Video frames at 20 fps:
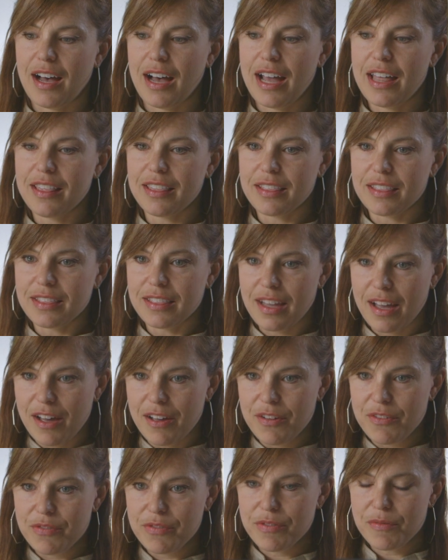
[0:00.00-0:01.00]
I
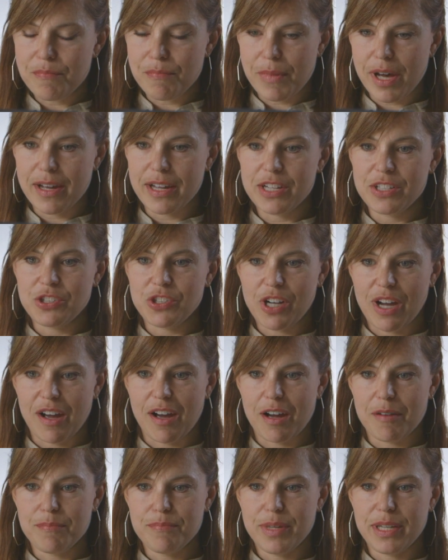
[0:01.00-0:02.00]
love my
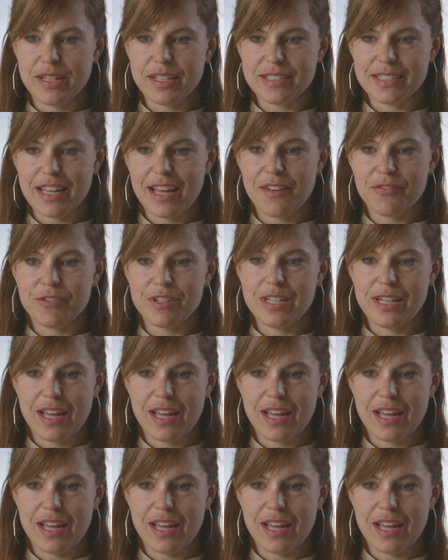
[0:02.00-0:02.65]
job because every